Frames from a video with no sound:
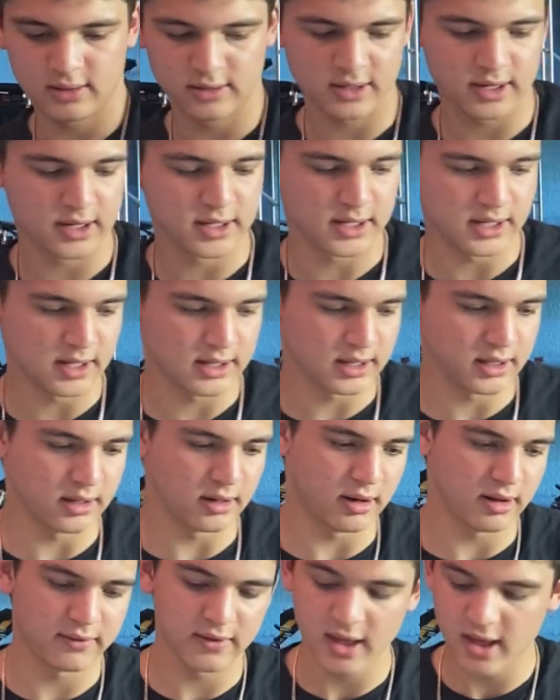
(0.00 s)
gonna need to clean it
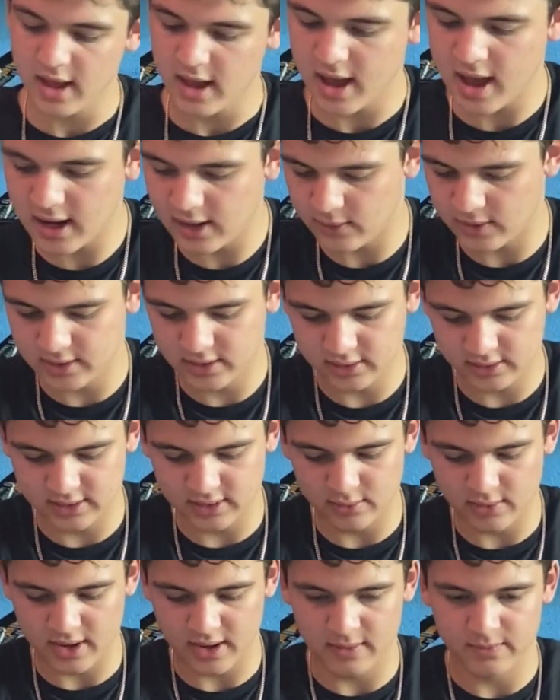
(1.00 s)
off. Anyways, you'll see
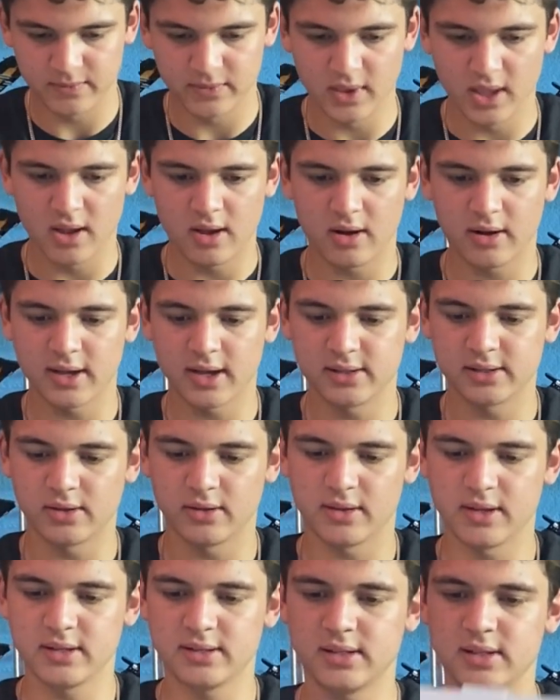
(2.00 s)
why. Okay, so
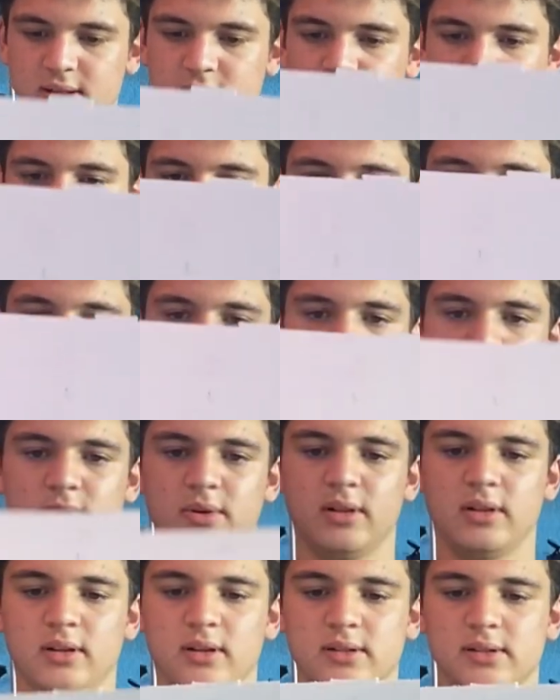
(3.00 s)
this is what
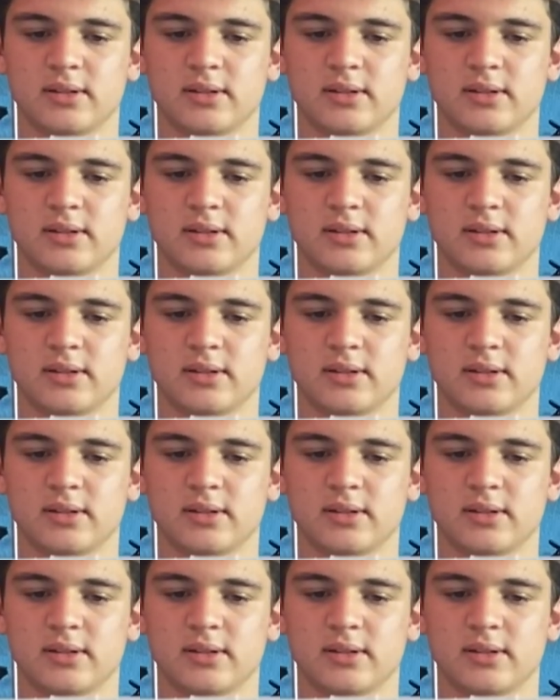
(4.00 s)
it looks